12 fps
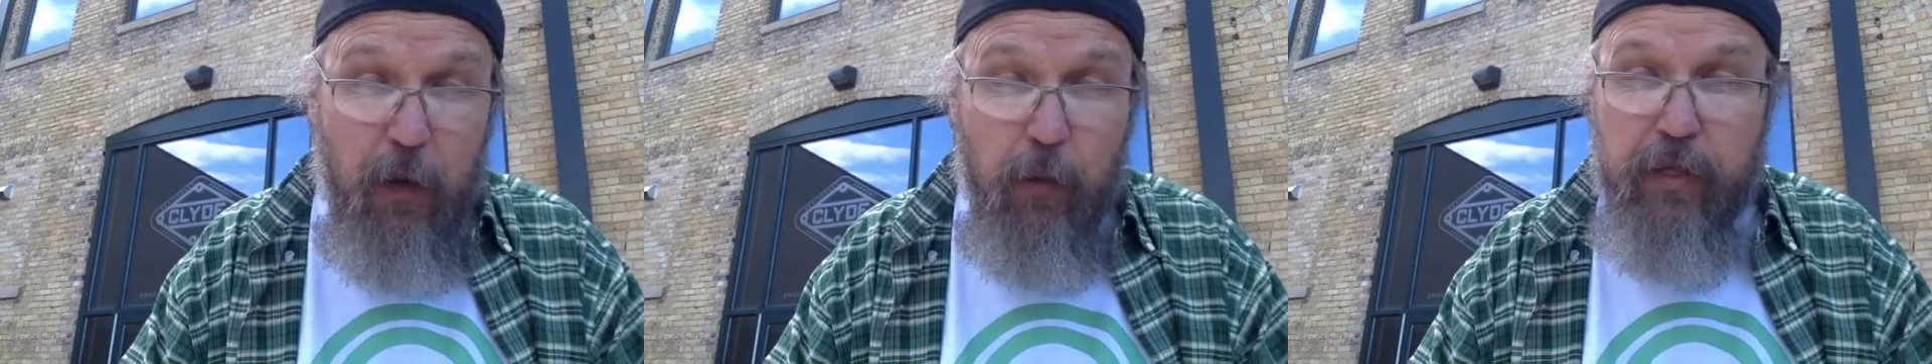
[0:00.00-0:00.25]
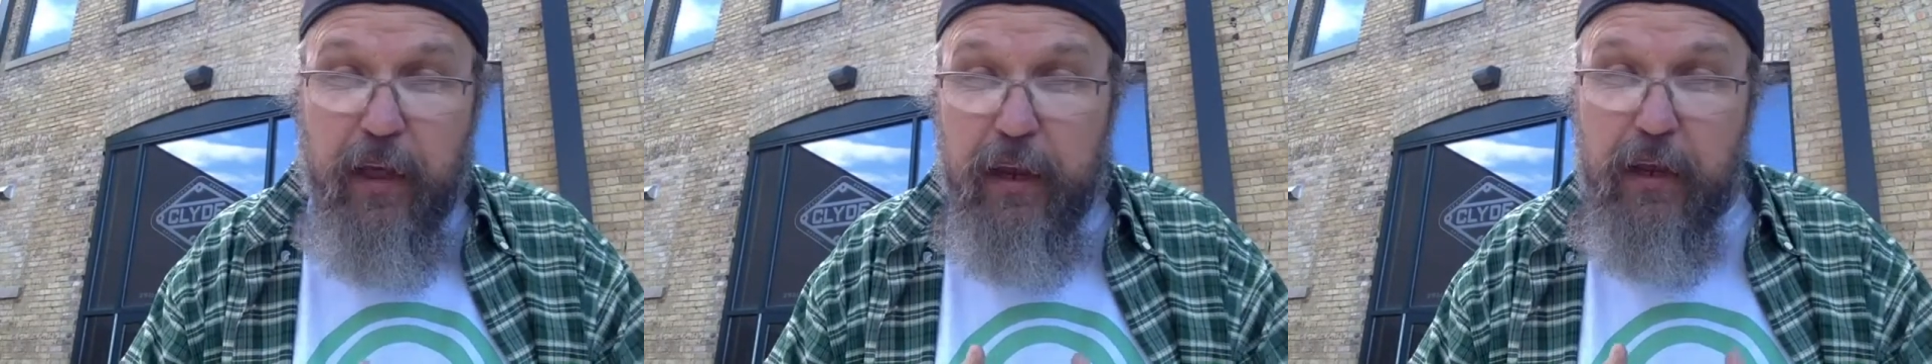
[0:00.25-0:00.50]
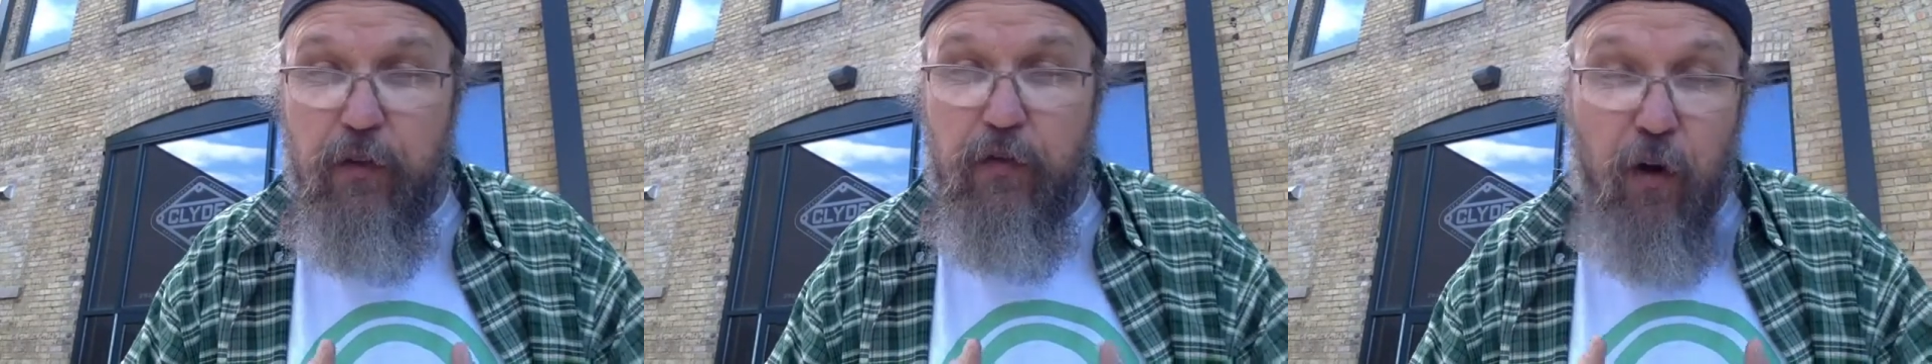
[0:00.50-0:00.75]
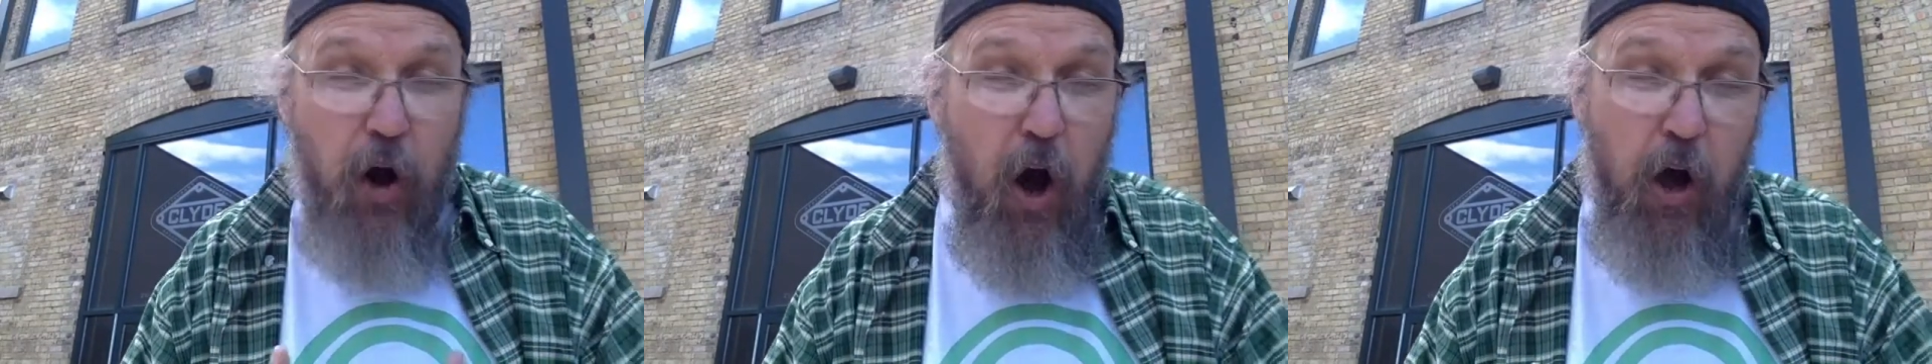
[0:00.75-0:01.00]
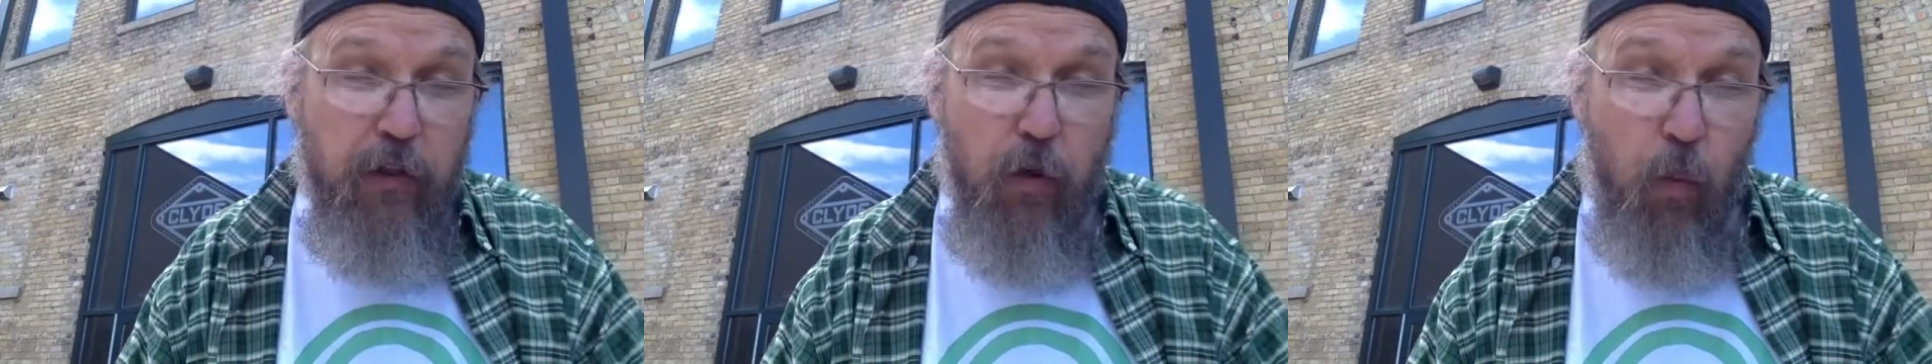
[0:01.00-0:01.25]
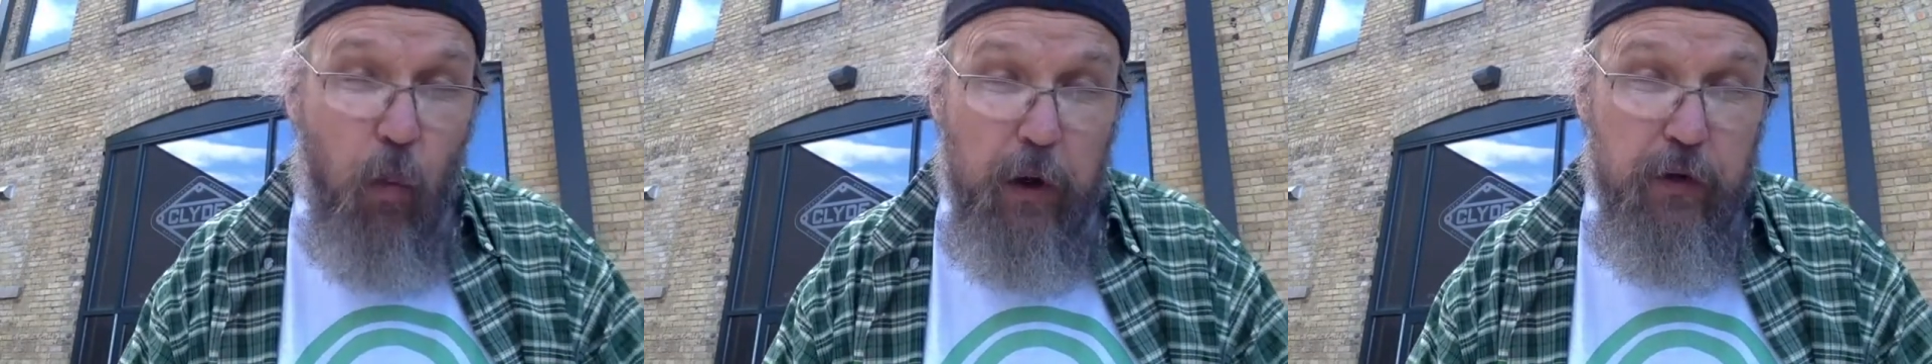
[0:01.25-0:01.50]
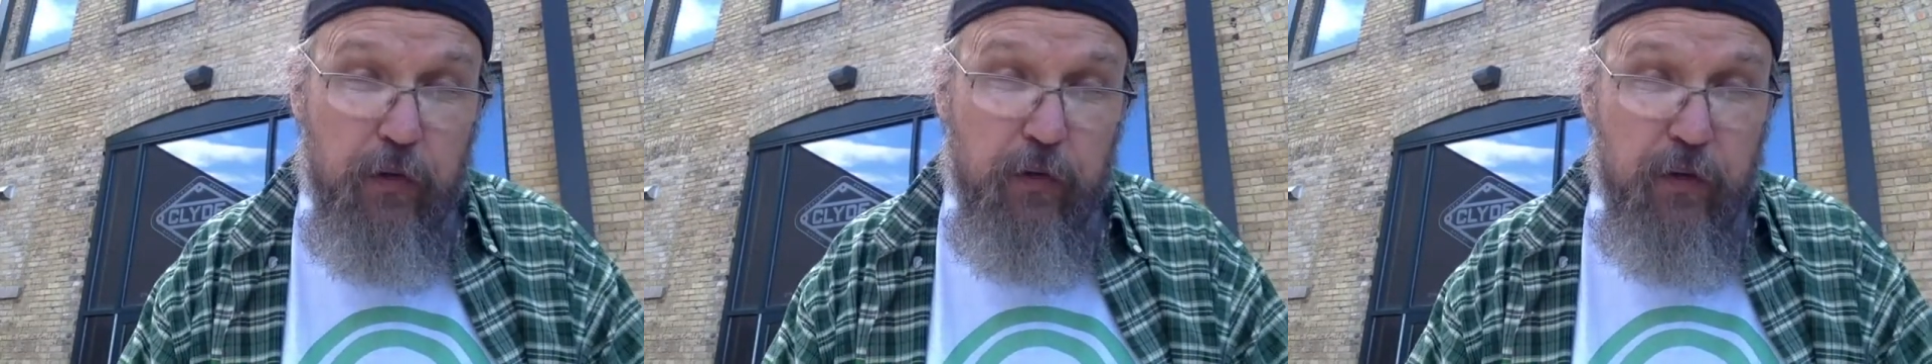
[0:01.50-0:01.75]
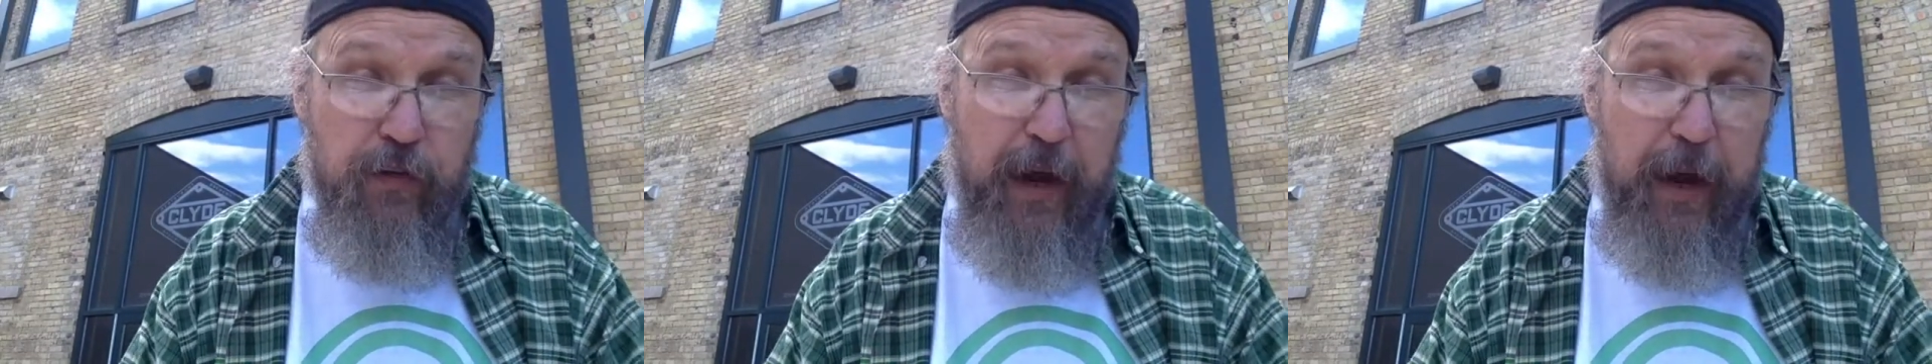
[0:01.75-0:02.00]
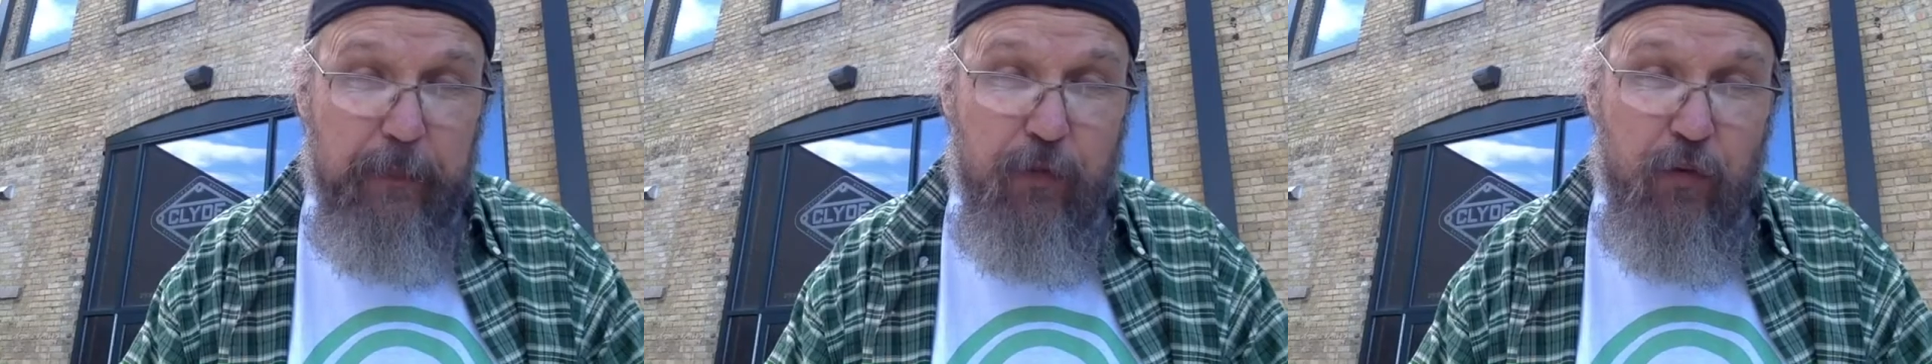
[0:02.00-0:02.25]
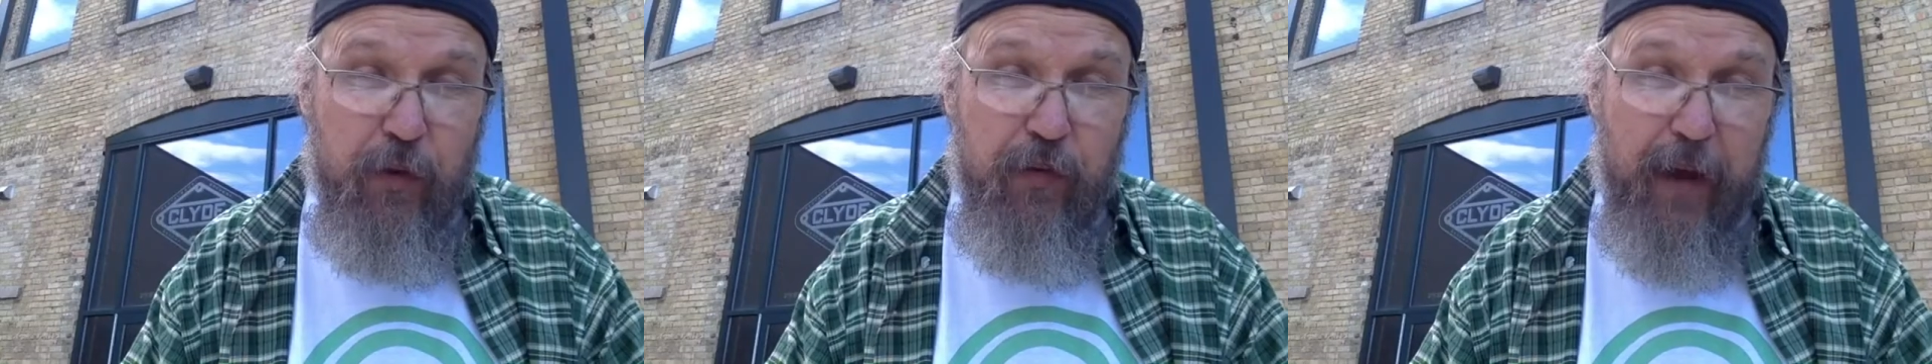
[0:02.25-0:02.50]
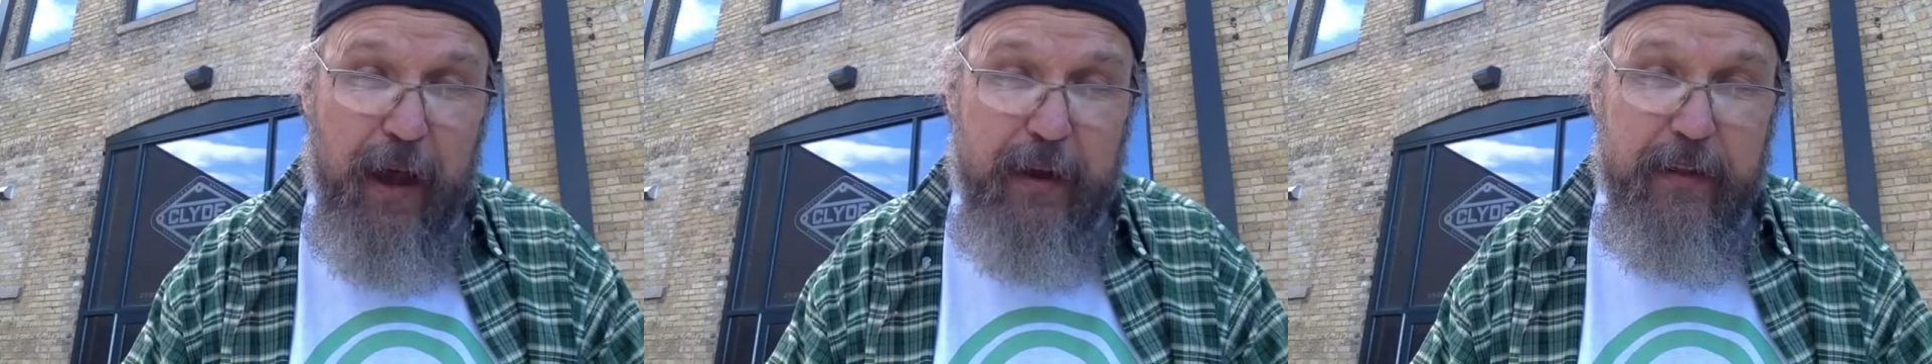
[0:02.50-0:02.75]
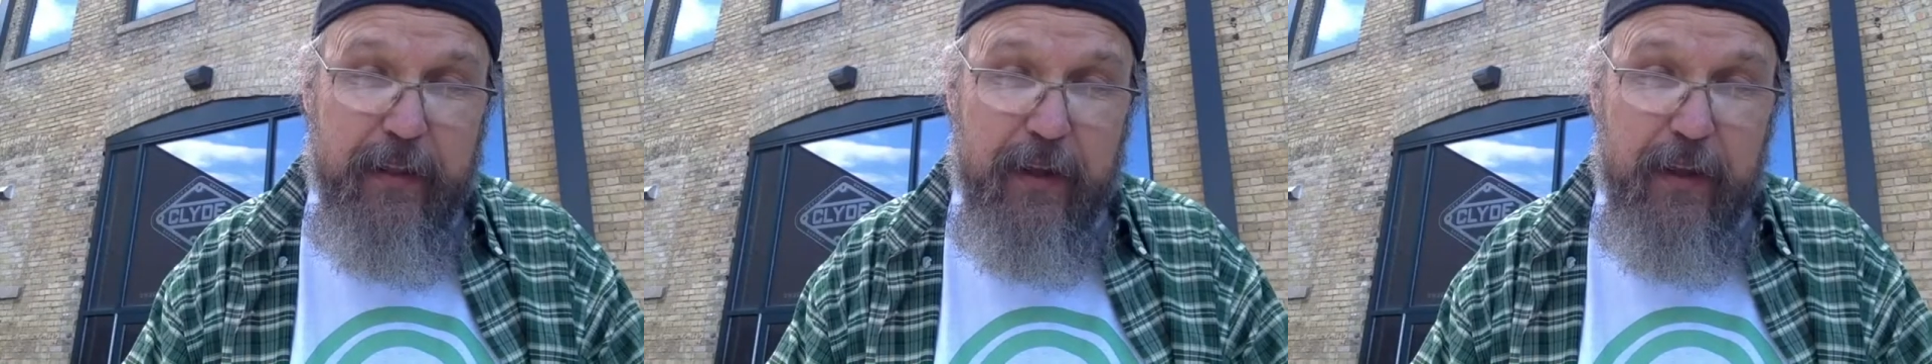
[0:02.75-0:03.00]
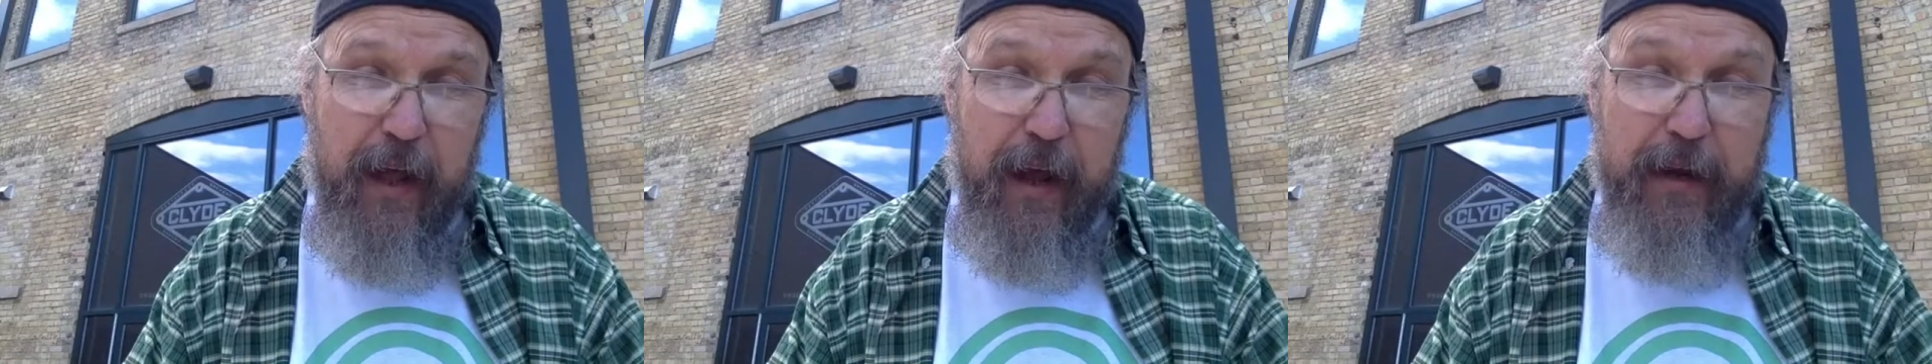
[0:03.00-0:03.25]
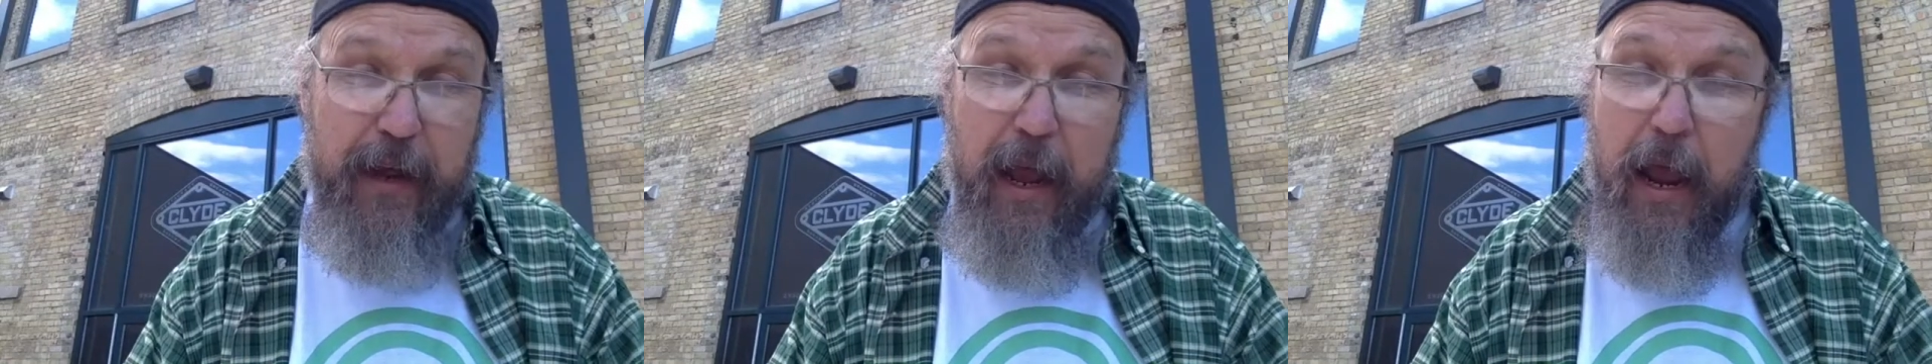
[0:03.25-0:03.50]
We thank you for all the wonderful times we've had at the Clyde.